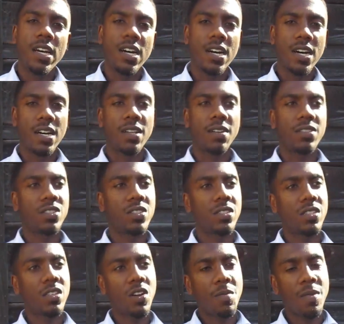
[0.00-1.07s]
uh,
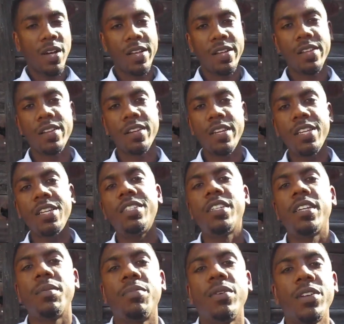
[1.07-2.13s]
saw my niece
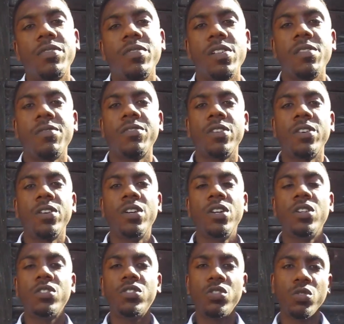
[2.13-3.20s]
get breastfed for
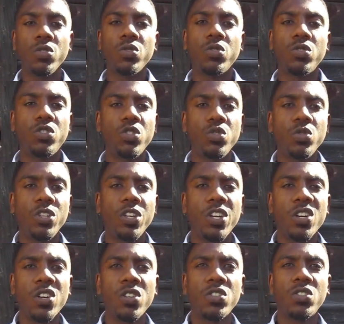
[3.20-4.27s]
two two
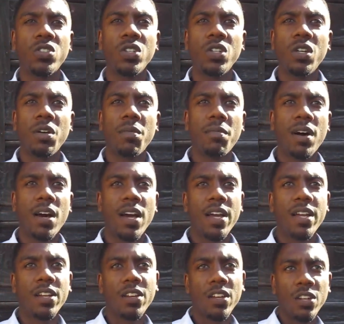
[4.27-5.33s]
years,
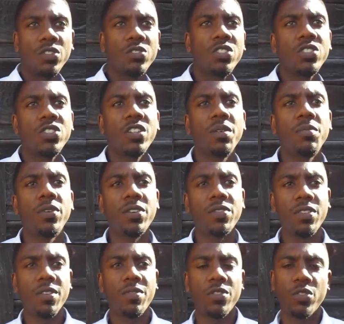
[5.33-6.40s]
my little sister get
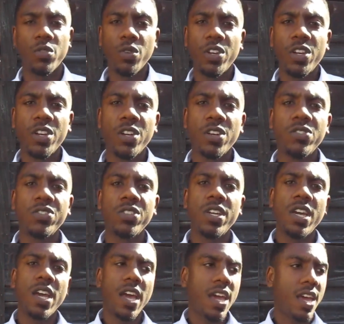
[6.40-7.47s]
breastfed for three years,
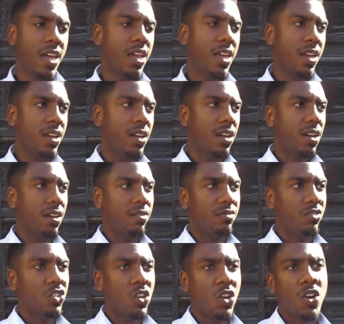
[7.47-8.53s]
and
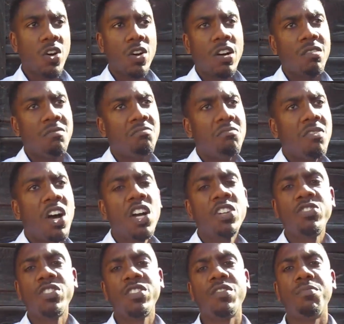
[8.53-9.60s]
saw
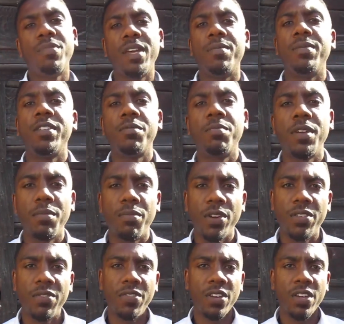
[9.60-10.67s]
hundreds of babies being
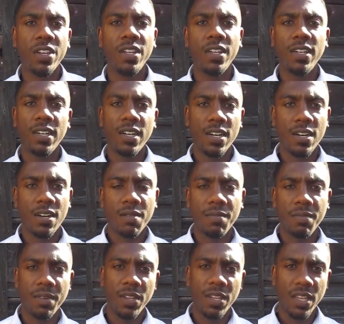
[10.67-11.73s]
breastfed
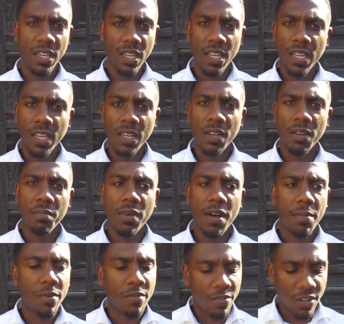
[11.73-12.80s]
um, in
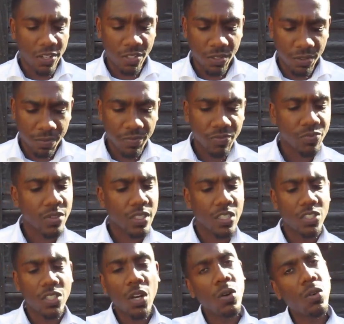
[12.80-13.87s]
my profession.
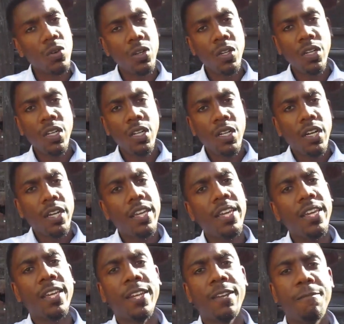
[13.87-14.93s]
So,
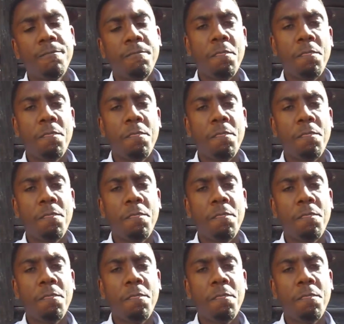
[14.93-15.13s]
again,